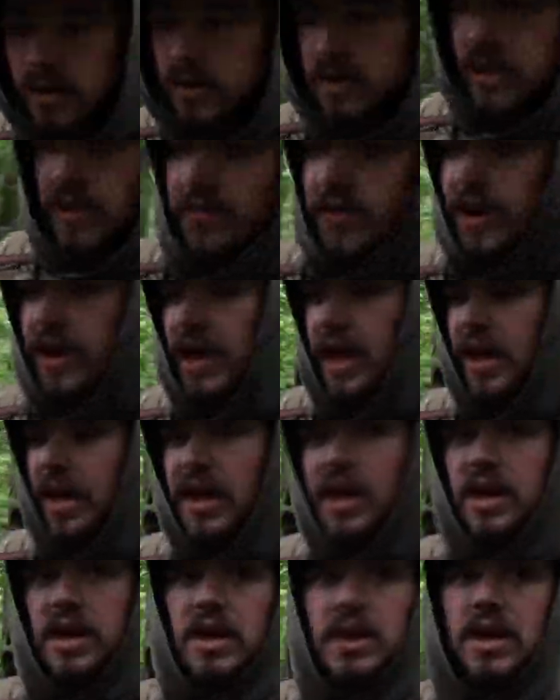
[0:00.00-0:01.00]
See if I can't
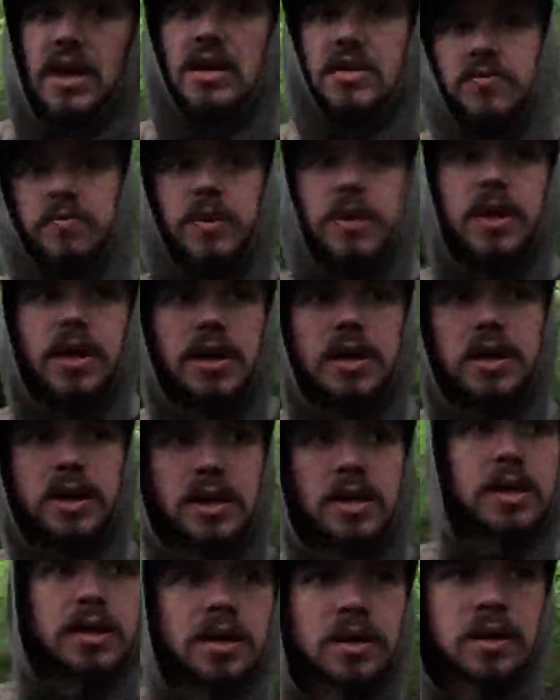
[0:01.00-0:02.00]
get a nice buck,
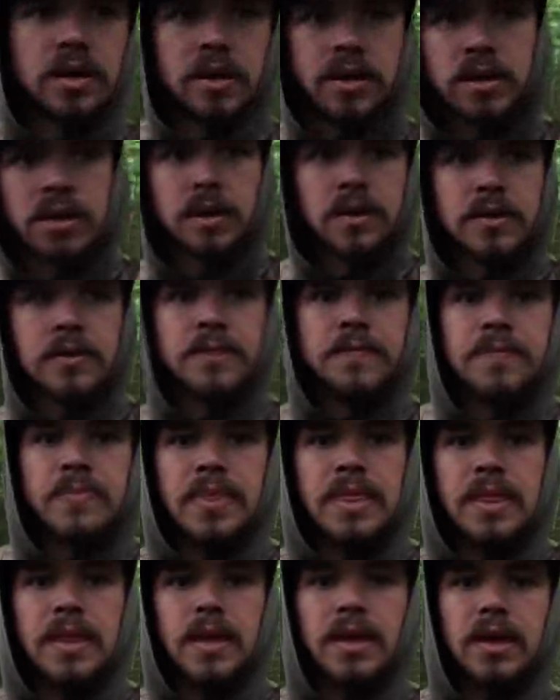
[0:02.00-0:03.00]

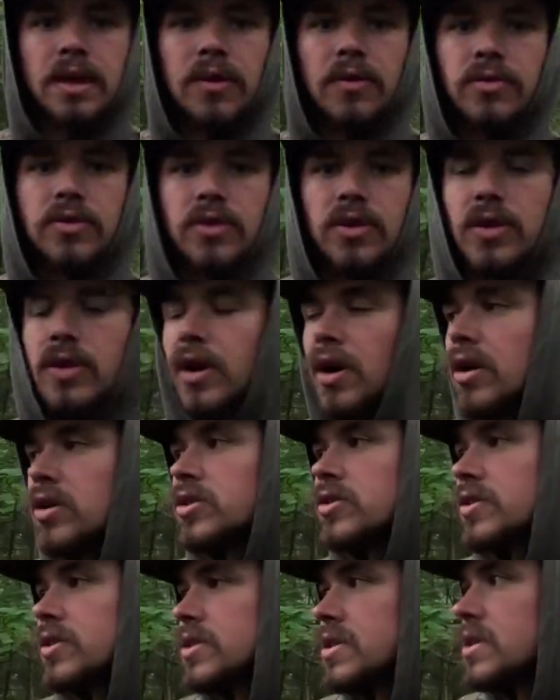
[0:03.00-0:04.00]
you know, during
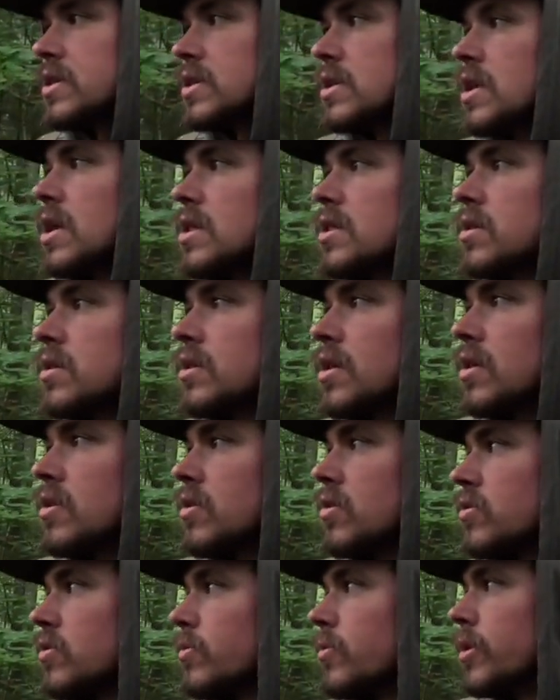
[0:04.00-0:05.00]
archery season. That's
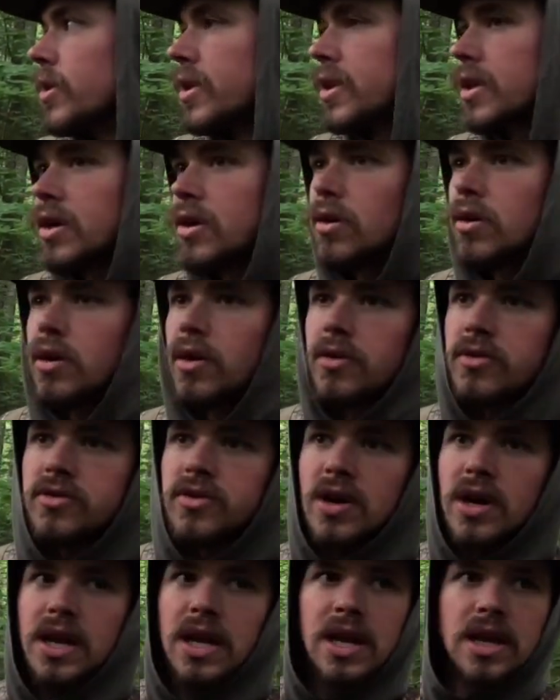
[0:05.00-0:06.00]
ultimately the goal. I was
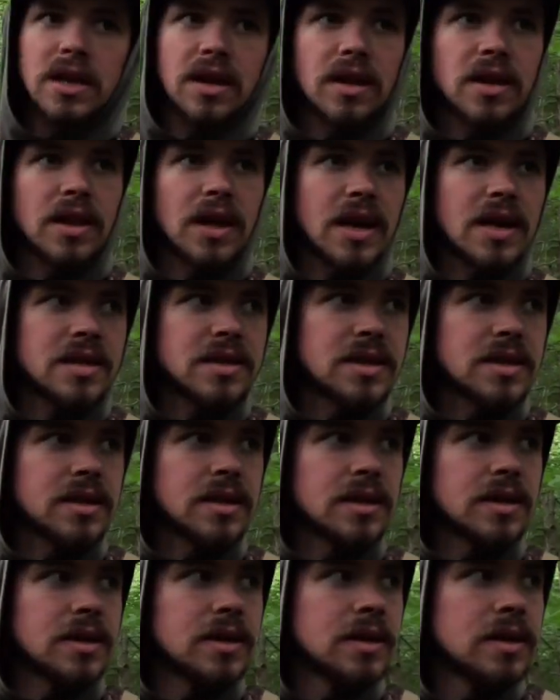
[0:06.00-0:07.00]
trying to get it done last
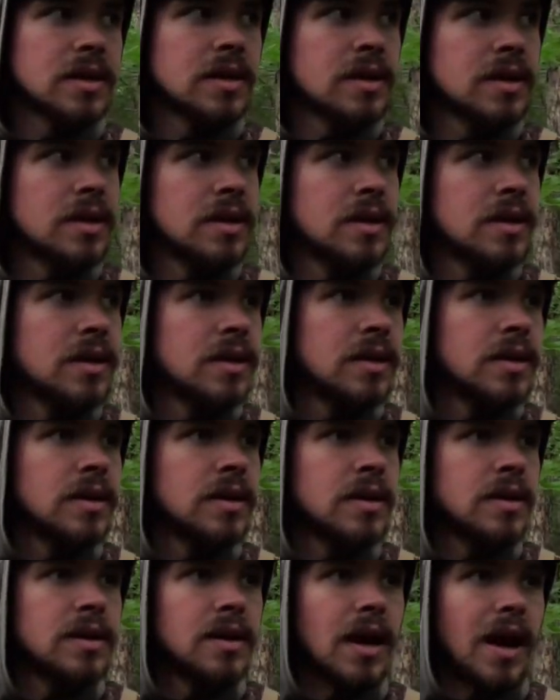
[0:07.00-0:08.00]
year.
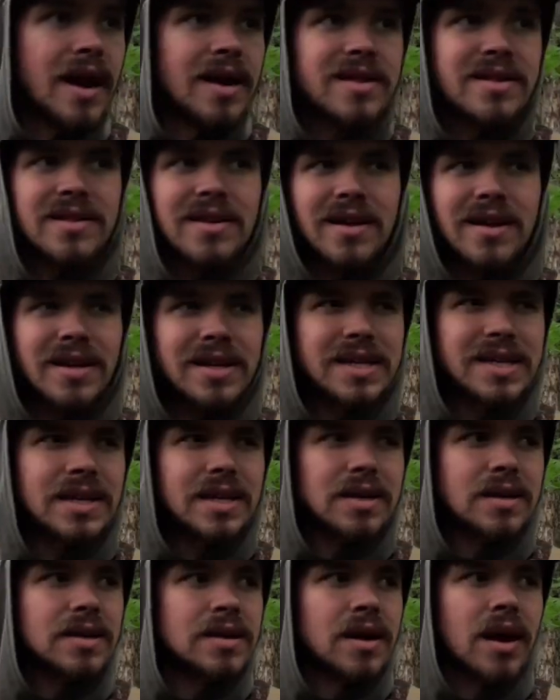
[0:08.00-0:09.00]
I saw
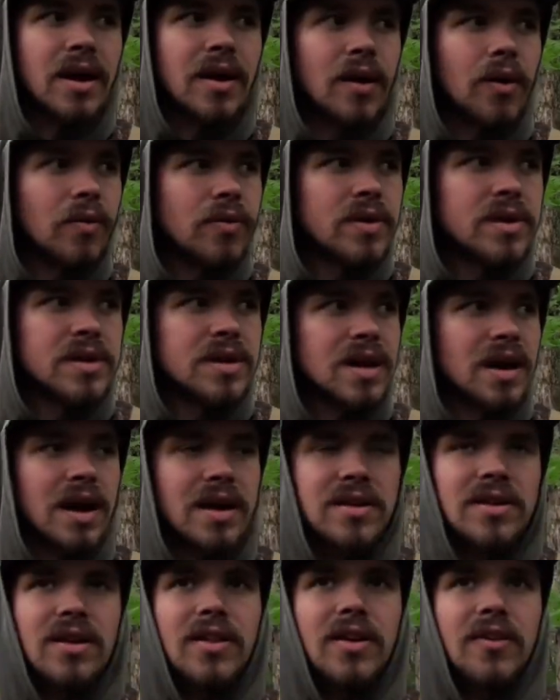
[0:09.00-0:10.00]
deer. I
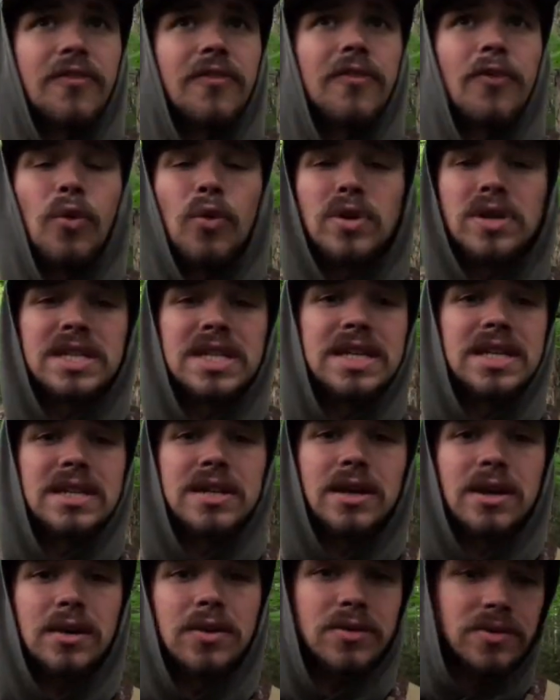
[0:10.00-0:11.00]
saw like 14
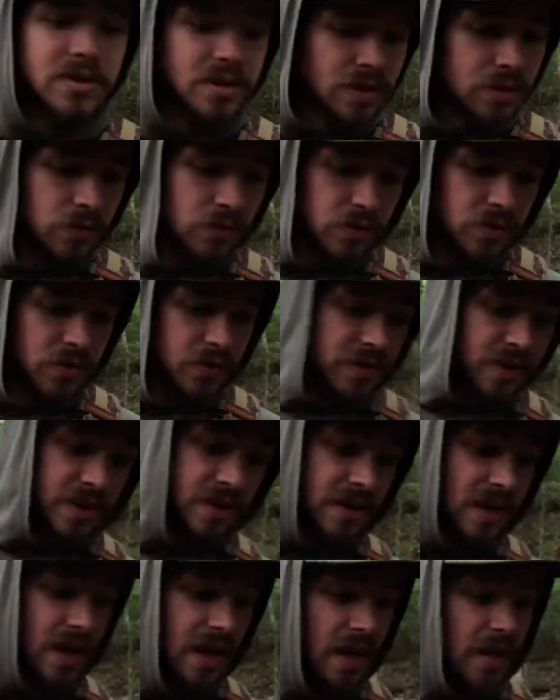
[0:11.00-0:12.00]
does, which was
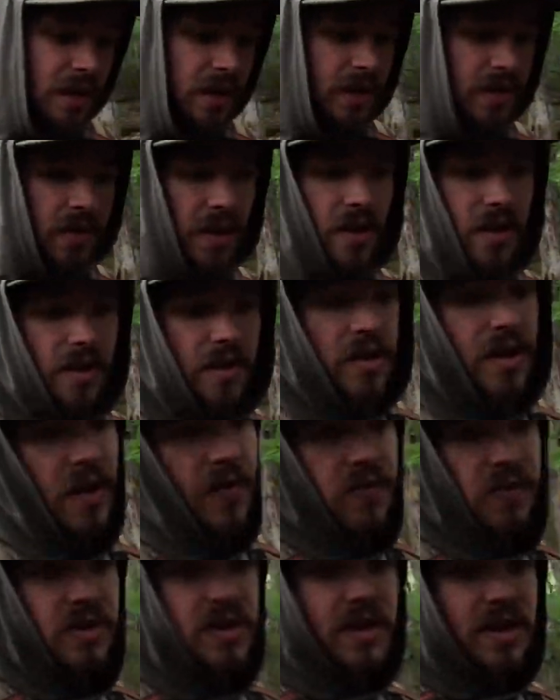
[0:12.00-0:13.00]
insane because I had
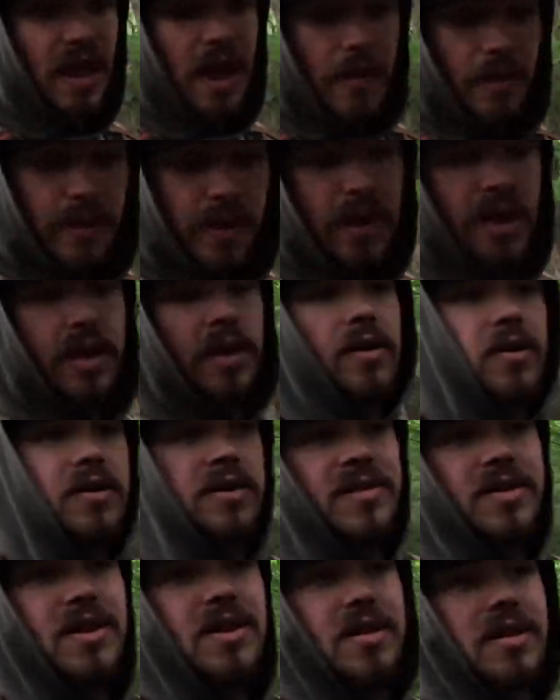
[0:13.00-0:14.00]
never seen that many deer in a
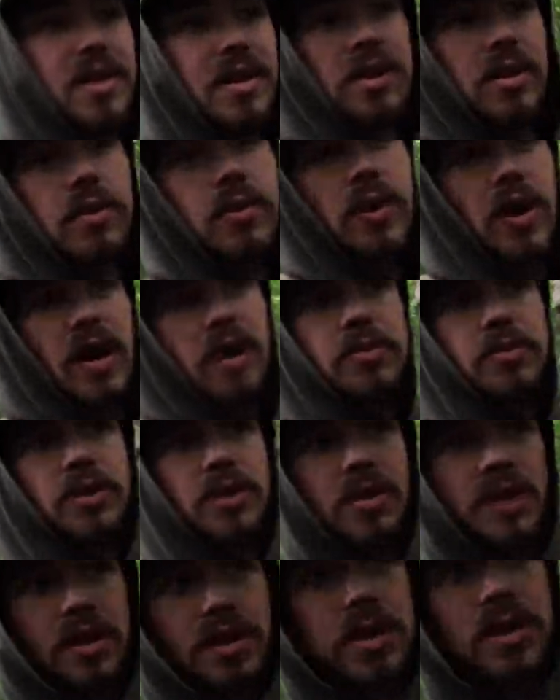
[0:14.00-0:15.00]
season in New
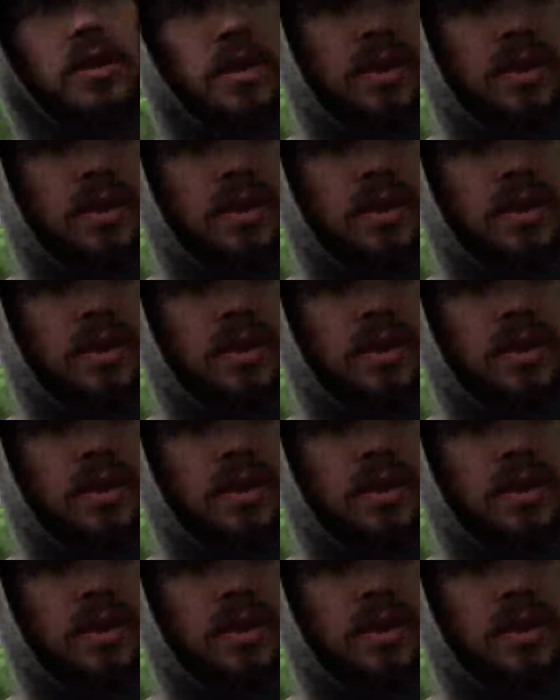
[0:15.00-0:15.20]
Hampshire. And